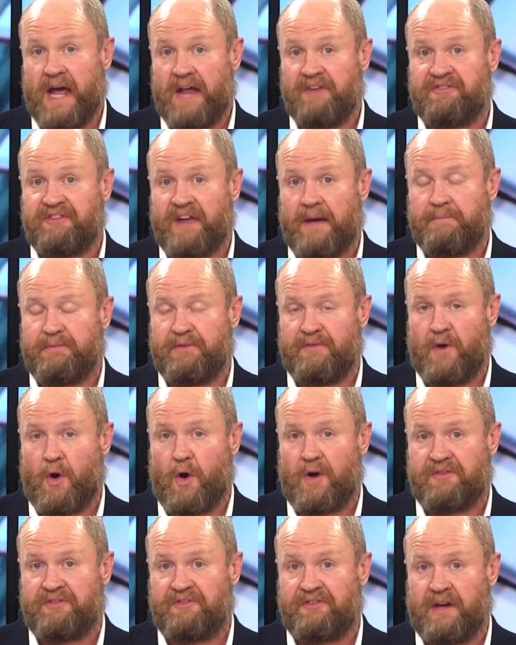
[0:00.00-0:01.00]
and some
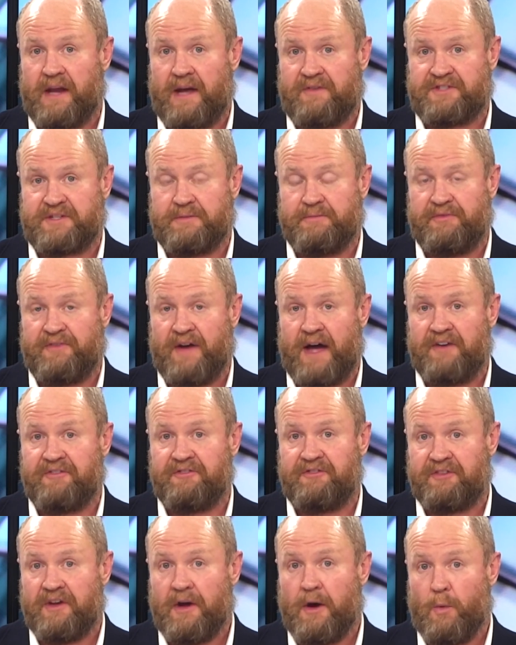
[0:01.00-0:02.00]
providers still have some
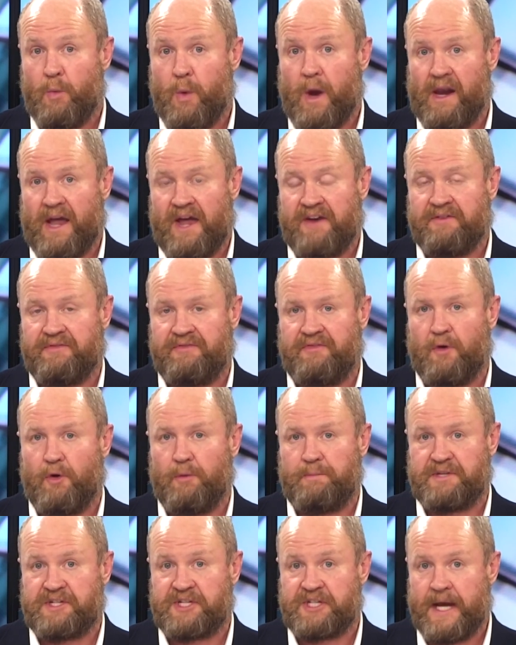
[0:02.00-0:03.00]
funds well under
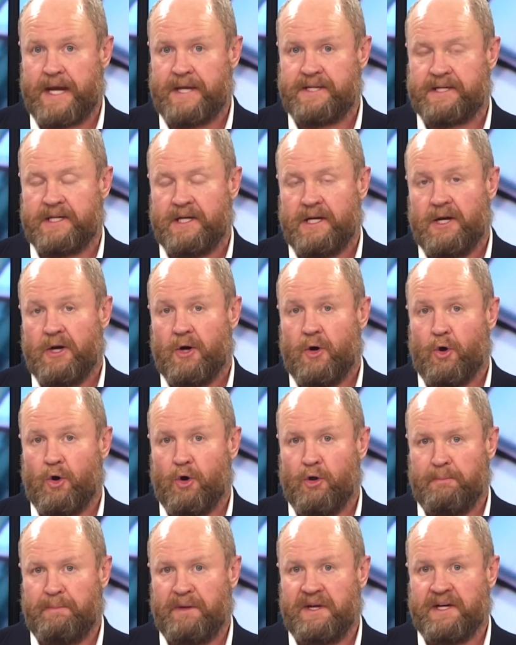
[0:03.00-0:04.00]
4%,
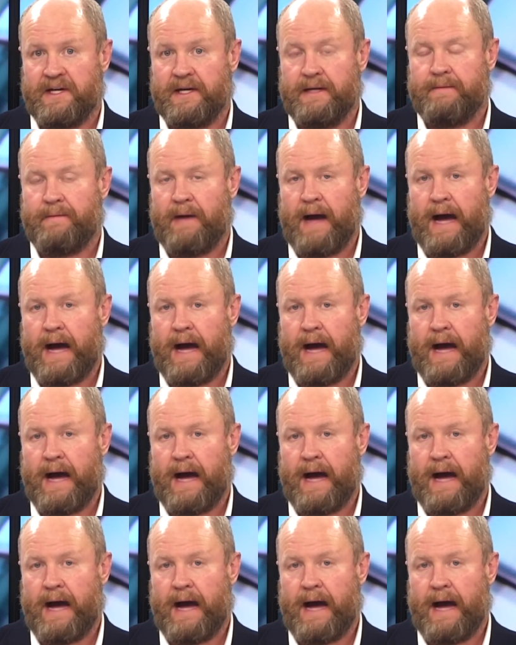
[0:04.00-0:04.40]
albeit